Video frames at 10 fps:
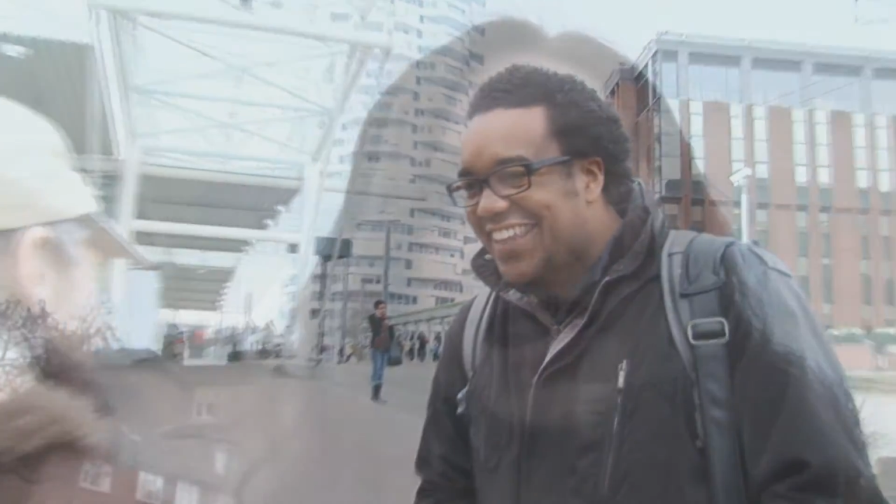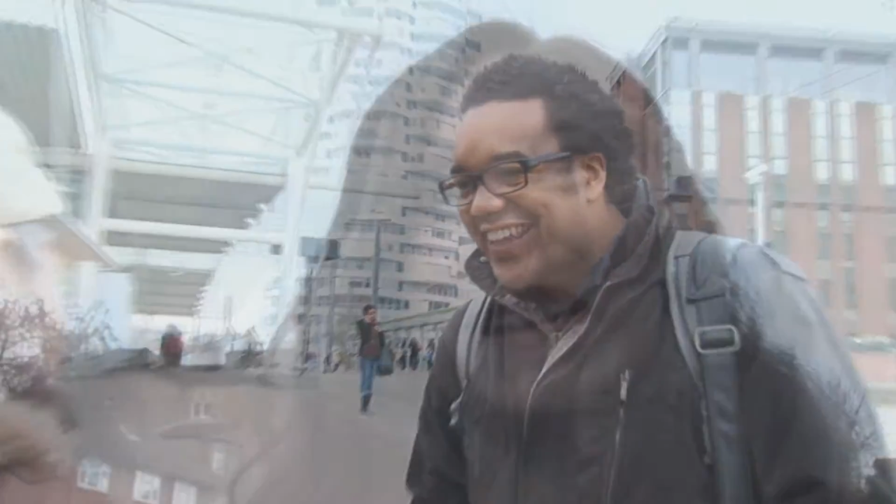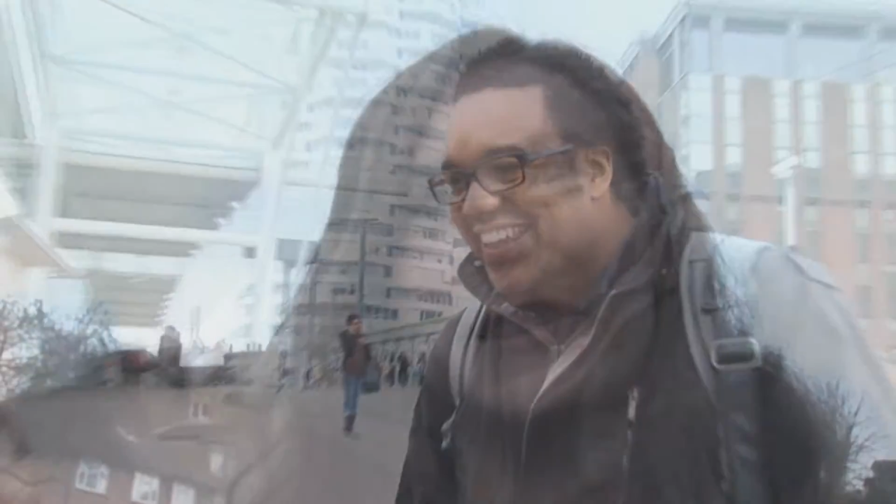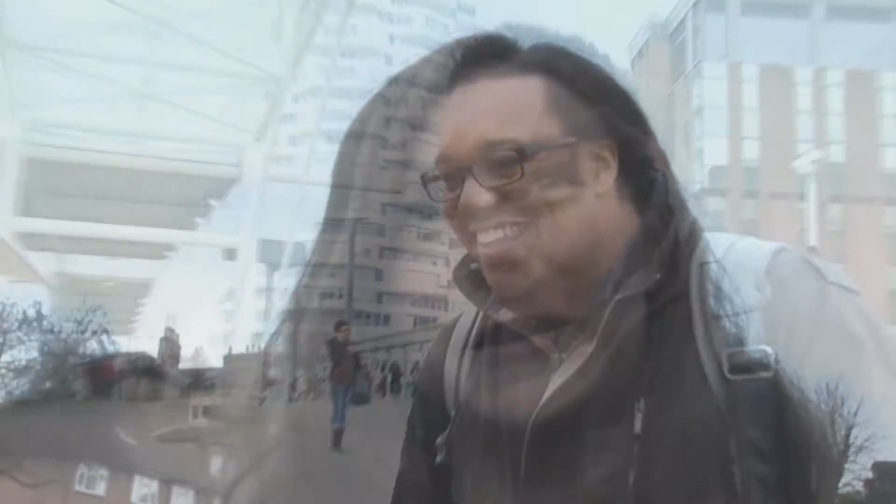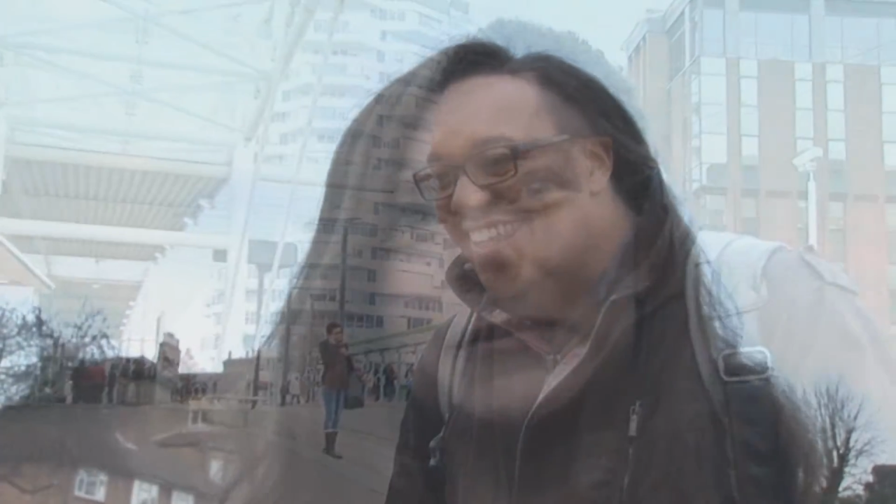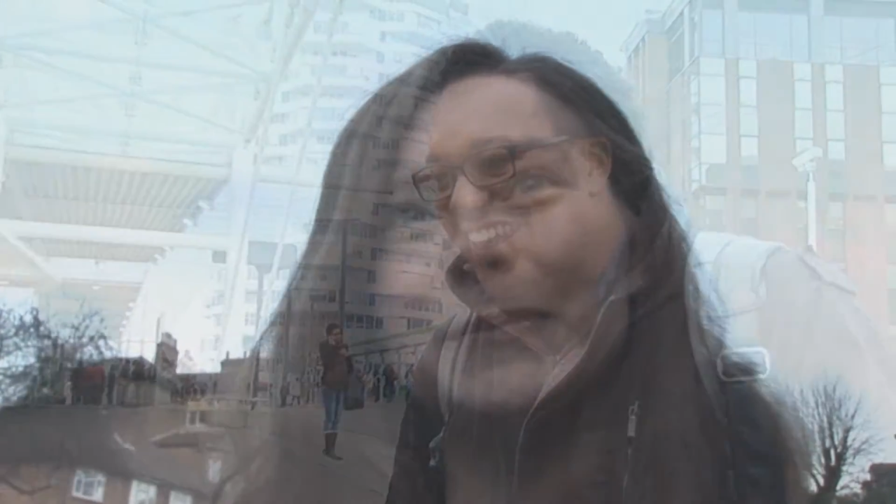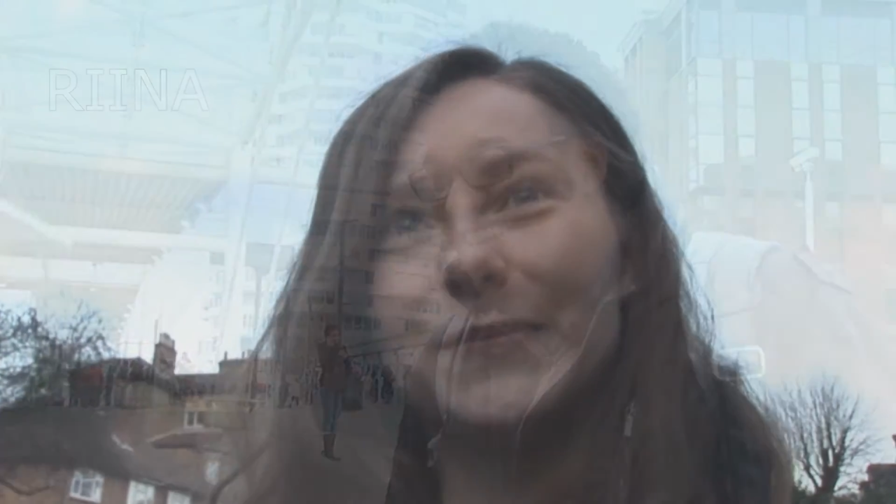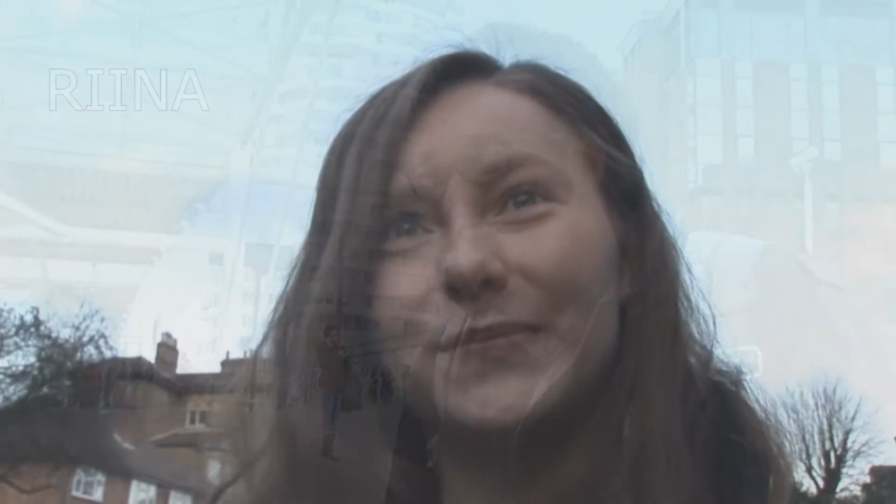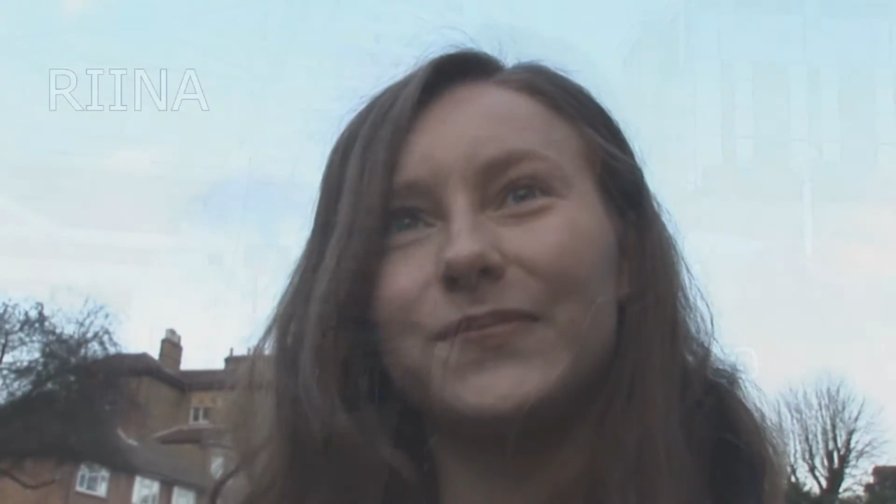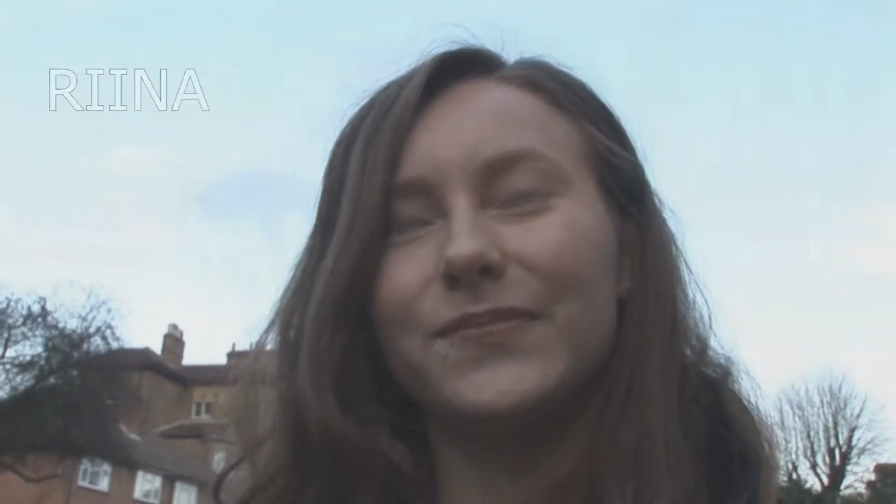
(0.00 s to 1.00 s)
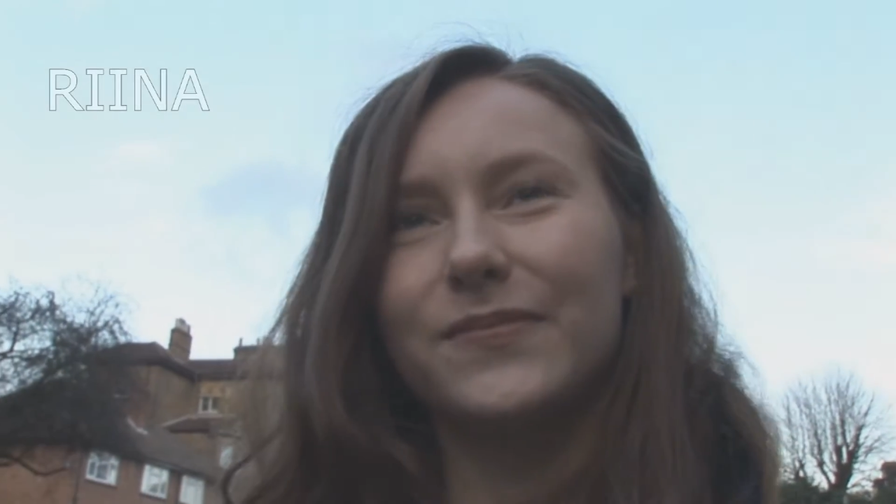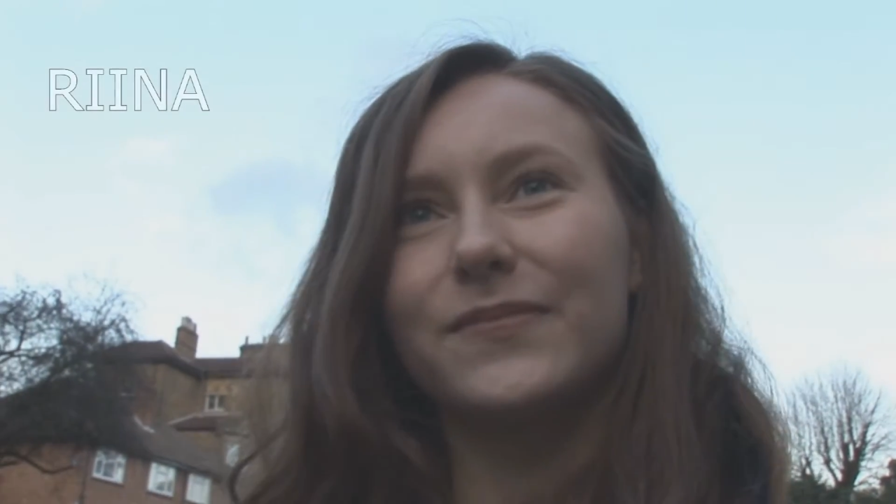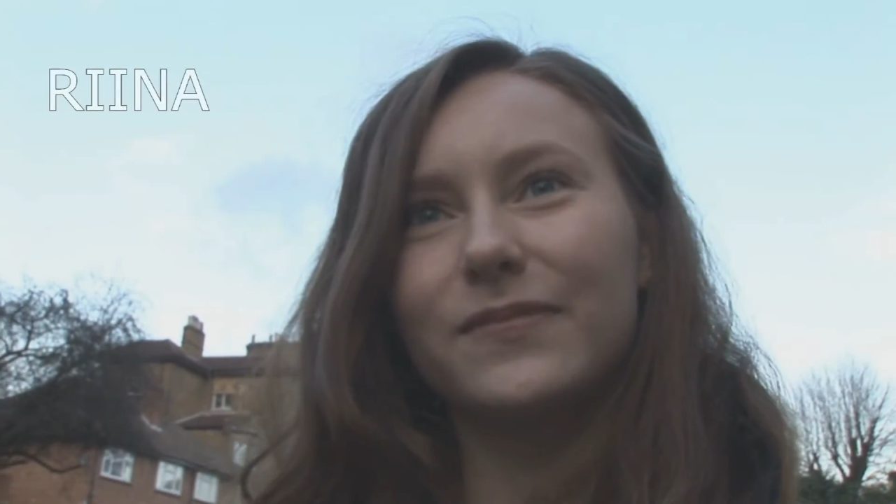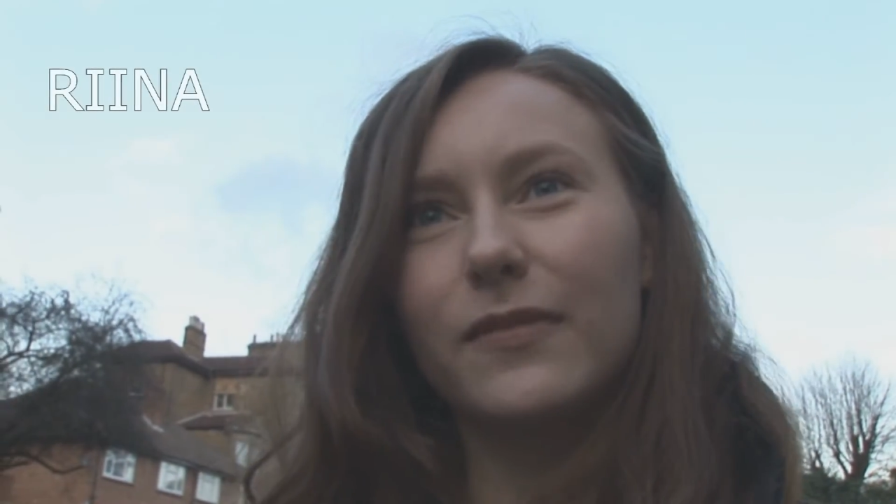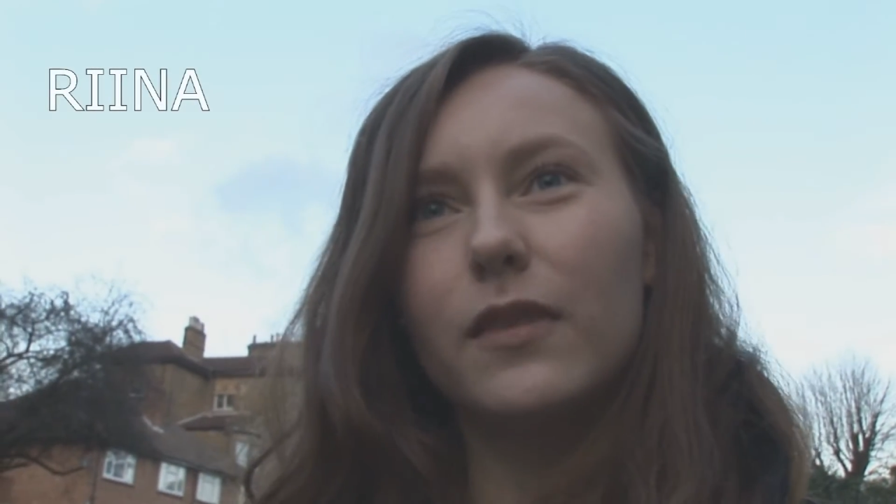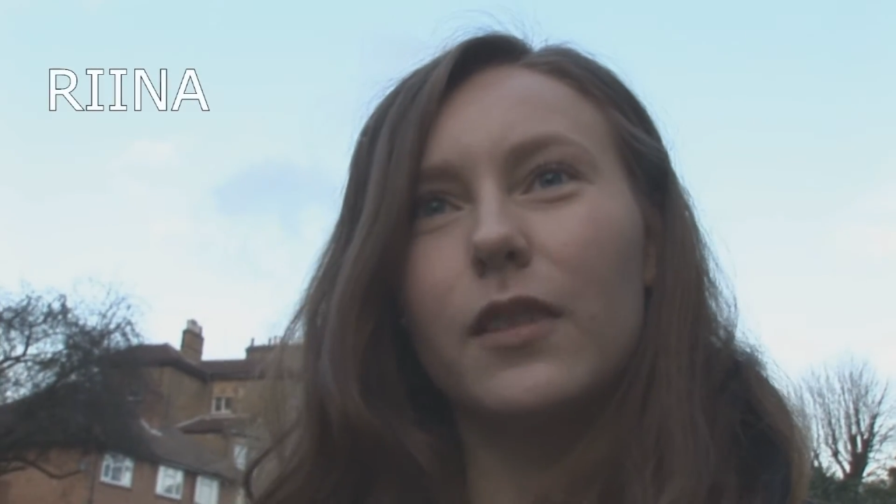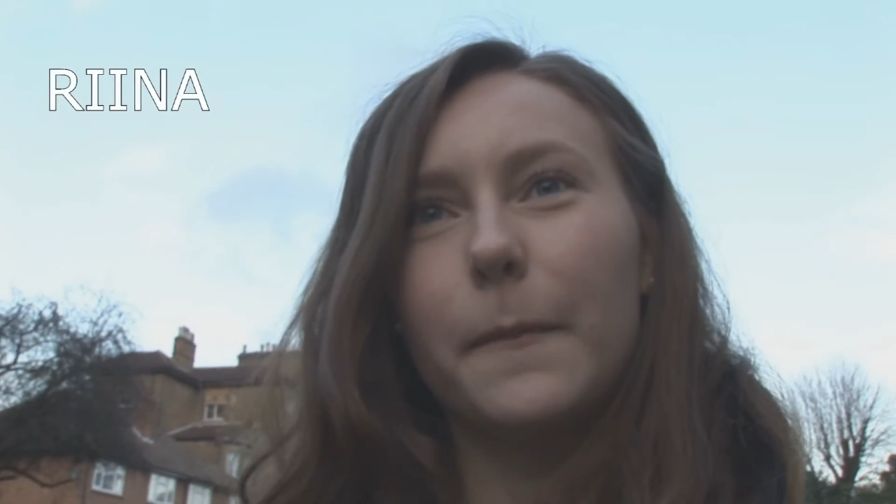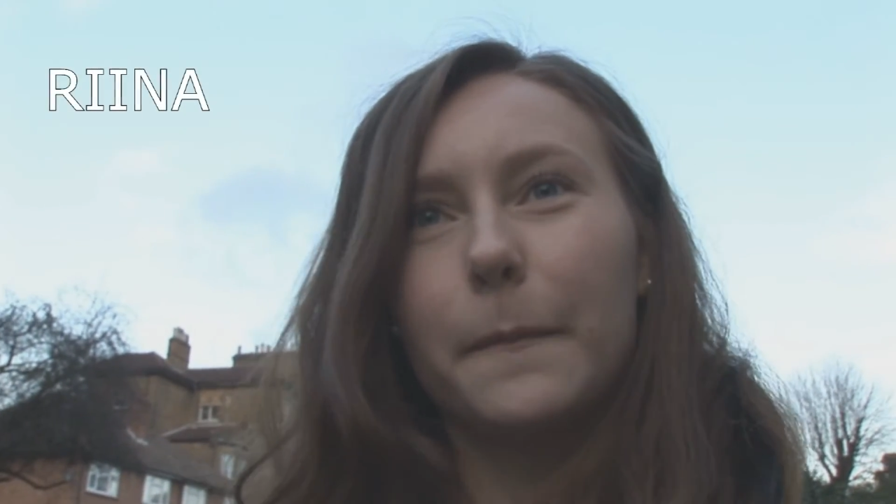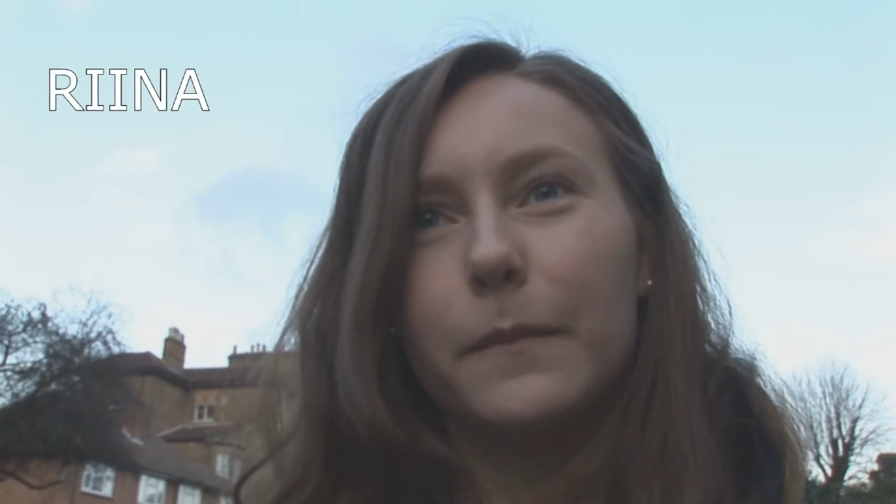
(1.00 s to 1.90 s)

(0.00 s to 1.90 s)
Well, yes. Some people were very, very happy from what I saw.